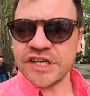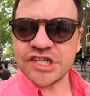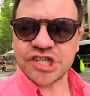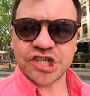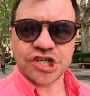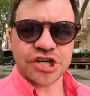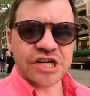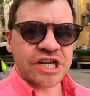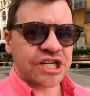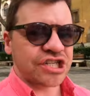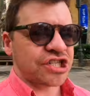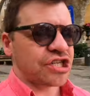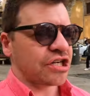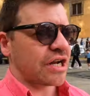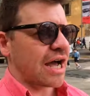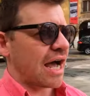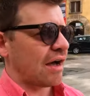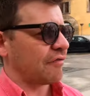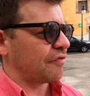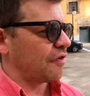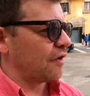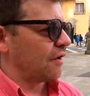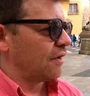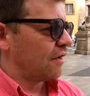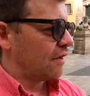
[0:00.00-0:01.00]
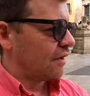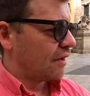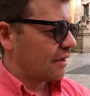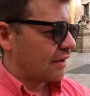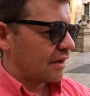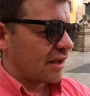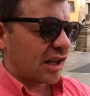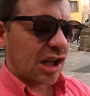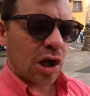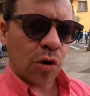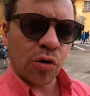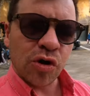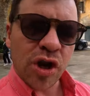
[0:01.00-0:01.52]
these trees should have
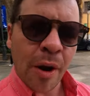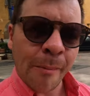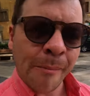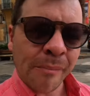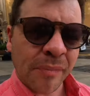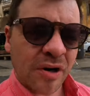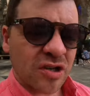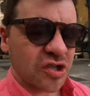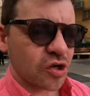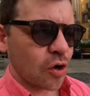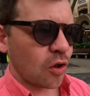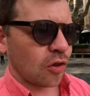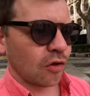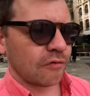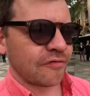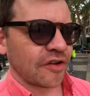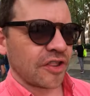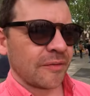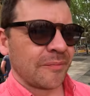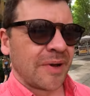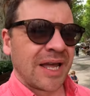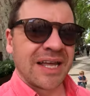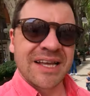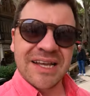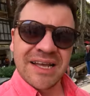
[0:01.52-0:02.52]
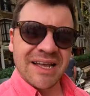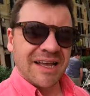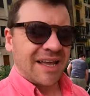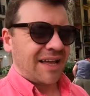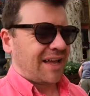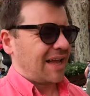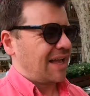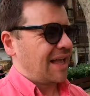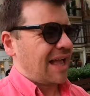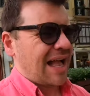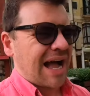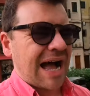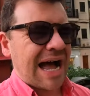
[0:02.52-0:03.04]
little numbers all over them.
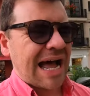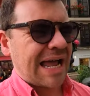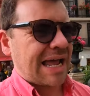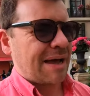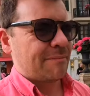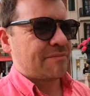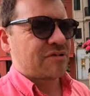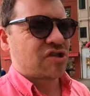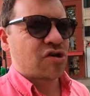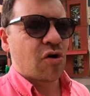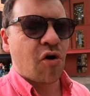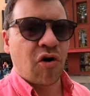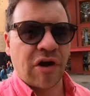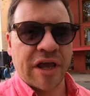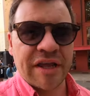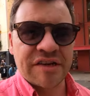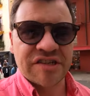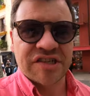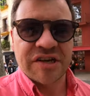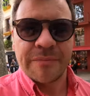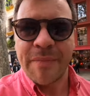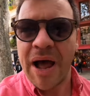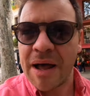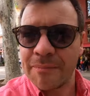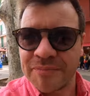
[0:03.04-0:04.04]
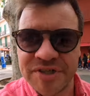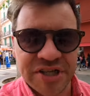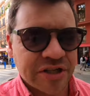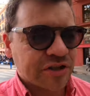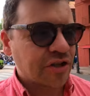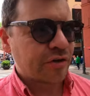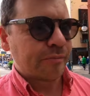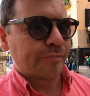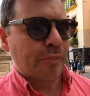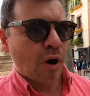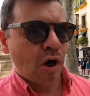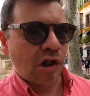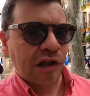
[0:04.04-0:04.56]
I am talking some
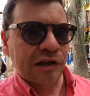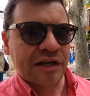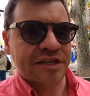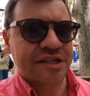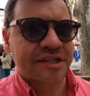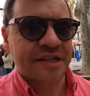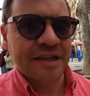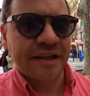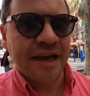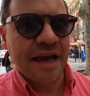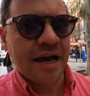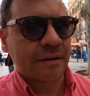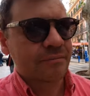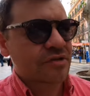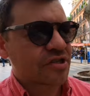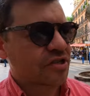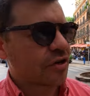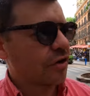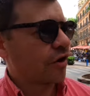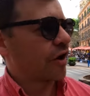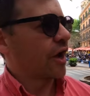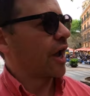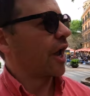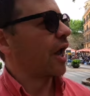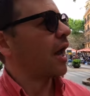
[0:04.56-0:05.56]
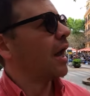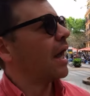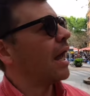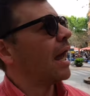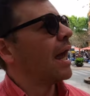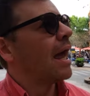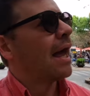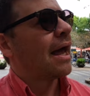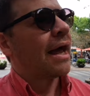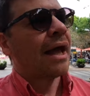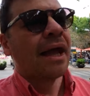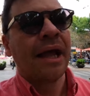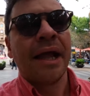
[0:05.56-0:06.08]
absolute bollocks today, I'm sorry.
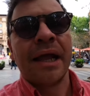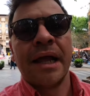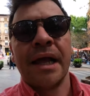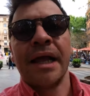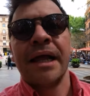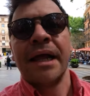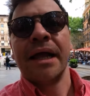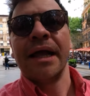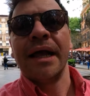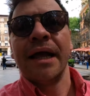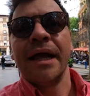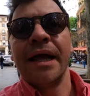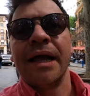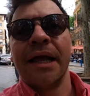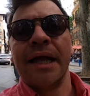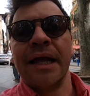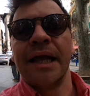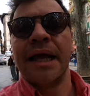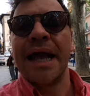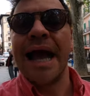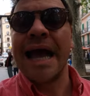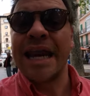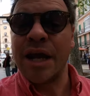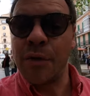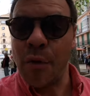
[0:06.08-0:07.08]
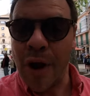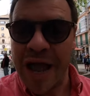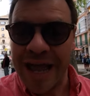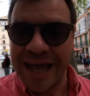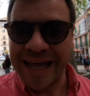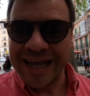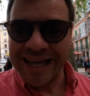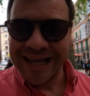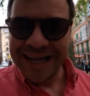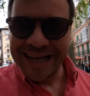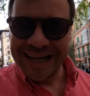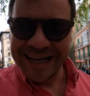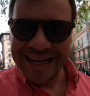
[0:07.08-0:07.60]
Anyway,
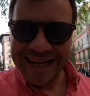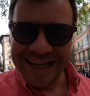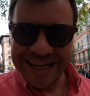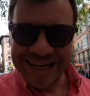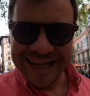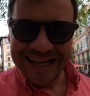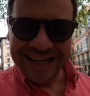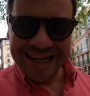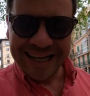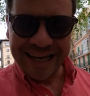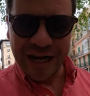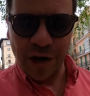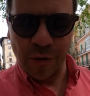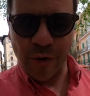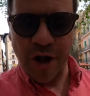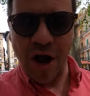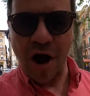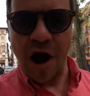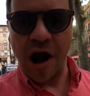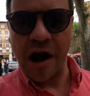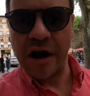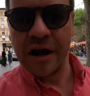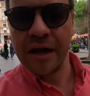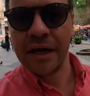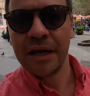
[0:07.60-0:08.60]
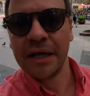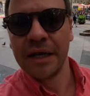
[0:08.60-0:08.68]
here we are.